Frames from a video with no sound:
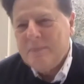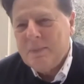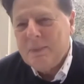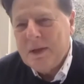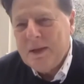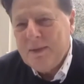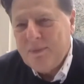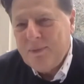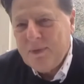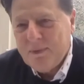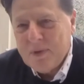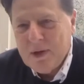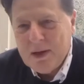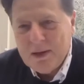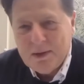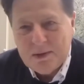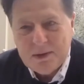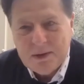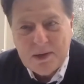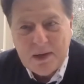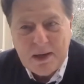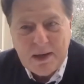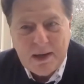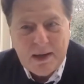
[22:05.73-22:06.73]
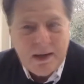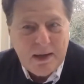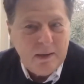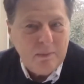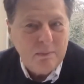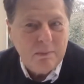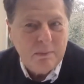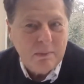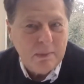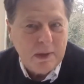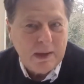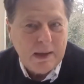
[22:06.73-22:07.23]
If you've got
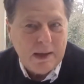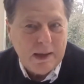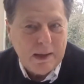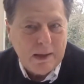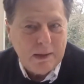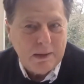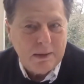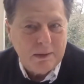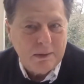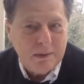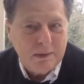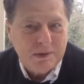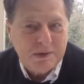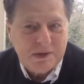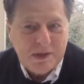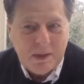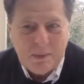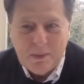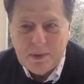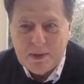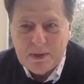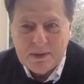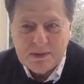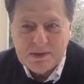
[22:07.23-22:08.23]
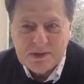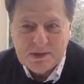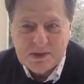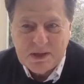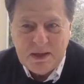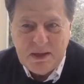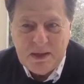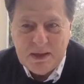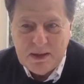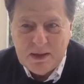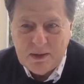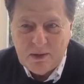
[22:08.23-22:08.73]
time, some of the
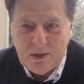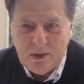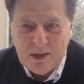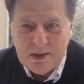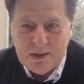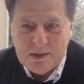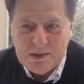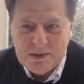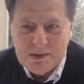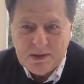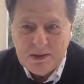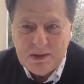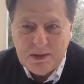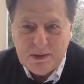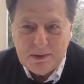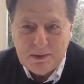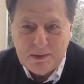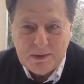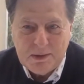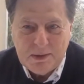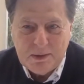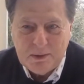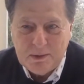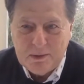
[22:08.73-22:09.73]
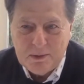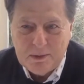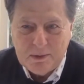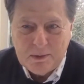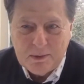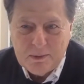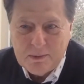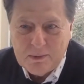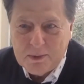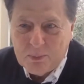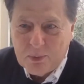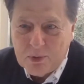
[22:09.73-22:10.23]
ski areas in the interior
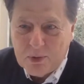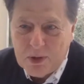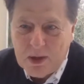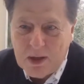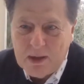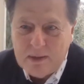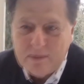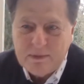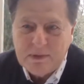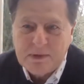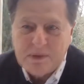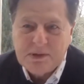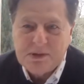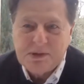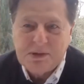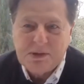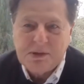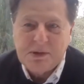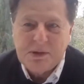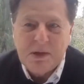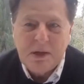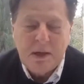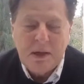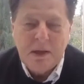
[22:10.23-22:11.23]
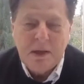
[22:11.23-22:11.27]
of the province,